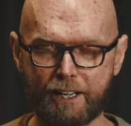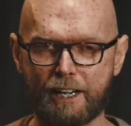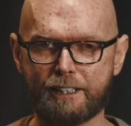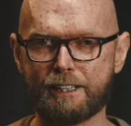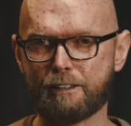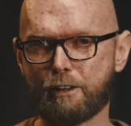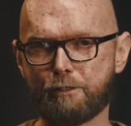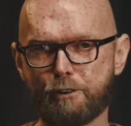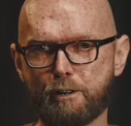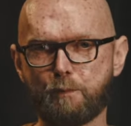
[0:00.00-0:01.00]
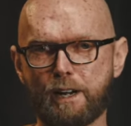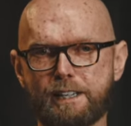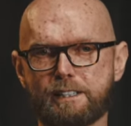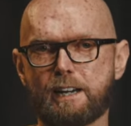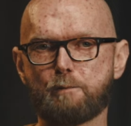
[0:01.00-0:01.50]
And then on a third
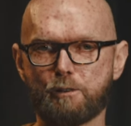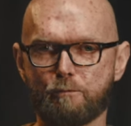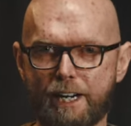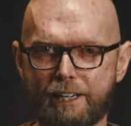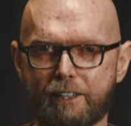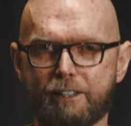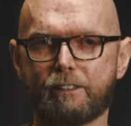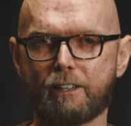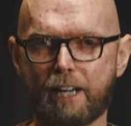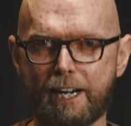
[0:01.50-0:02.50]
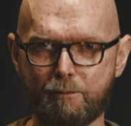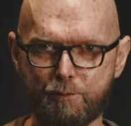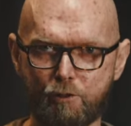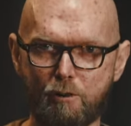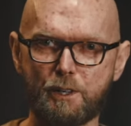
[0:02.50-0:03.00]
place, I would rate the light
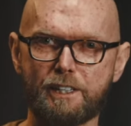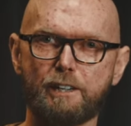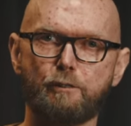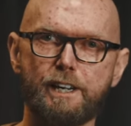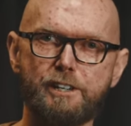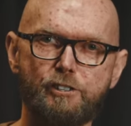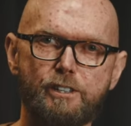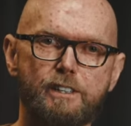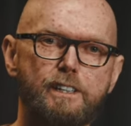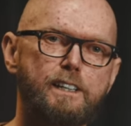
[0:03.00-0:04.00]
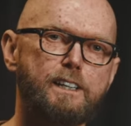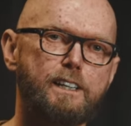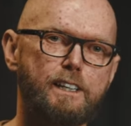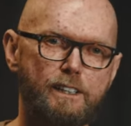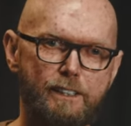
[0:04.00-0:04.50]
absorber degradation,
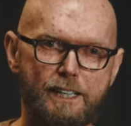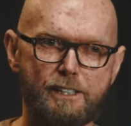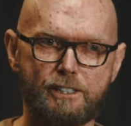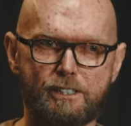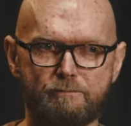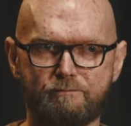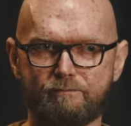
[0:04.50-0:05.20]
that is